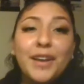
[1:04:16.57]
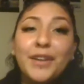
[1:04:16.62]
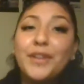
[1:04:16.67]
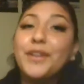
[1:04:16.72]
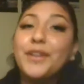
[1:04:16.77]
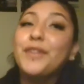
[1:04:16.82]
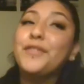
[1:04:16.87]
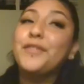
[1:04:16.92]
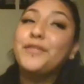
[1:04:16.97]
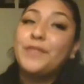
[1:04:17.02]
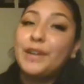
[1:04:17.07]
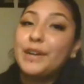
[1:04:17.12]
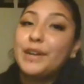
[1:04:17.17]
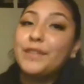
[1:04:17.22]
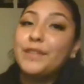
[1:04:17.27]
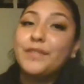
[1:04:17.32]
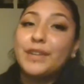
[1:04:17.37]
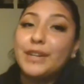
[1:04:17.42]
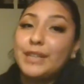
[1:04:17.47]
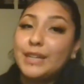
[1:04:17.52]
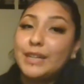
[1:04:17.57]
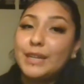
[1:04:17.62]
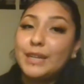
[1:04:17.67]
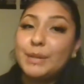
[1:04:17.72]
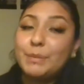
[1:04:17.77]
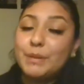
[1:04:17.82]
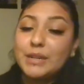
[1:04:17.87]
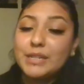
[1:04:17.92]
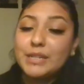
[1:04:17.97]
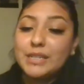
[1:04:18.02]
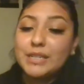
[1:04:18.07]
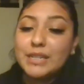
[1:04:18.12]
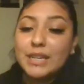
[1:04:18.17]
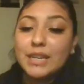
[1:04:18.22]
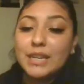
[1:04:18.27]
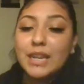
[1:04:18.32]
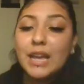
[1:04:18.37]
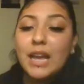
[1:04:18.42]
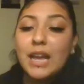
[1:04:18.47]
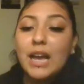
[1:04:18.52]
You're a very, very lucky person.